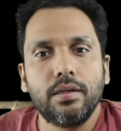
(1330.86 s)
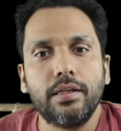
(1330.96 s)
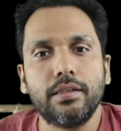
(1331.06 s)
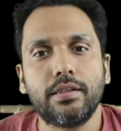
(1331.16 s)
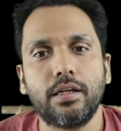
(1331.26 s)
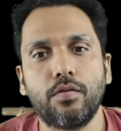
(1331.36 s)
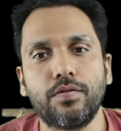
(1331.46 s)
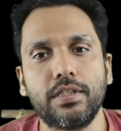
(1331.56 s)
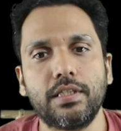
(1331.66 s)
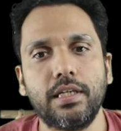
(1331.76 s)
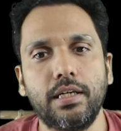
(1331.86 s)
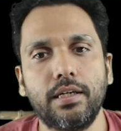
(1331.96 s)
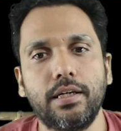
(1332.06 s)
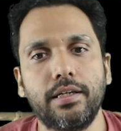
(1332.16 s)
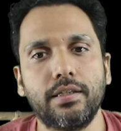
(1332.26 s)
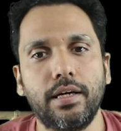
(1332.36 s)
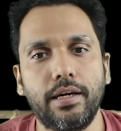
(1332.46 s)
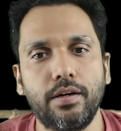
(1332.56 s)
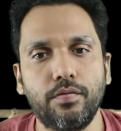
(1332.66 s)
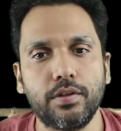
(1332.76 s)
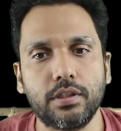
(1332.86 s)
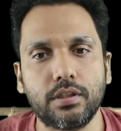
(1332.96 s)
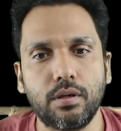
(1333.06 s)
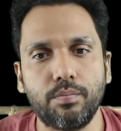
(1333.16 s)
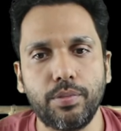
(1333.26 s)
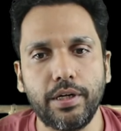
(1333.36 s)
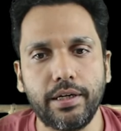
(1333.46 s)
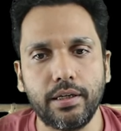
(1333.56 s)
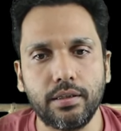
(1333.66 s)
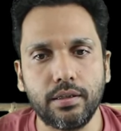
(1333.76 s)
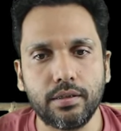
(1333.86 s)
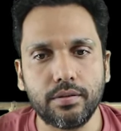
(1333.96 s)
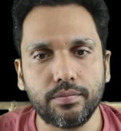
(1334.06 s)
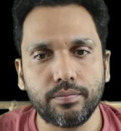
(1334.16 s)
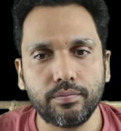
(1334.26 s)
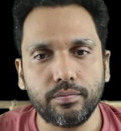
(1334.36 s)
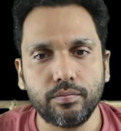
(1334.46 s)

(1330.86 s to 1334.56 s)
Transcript: instead of a C, it is an N which is completing the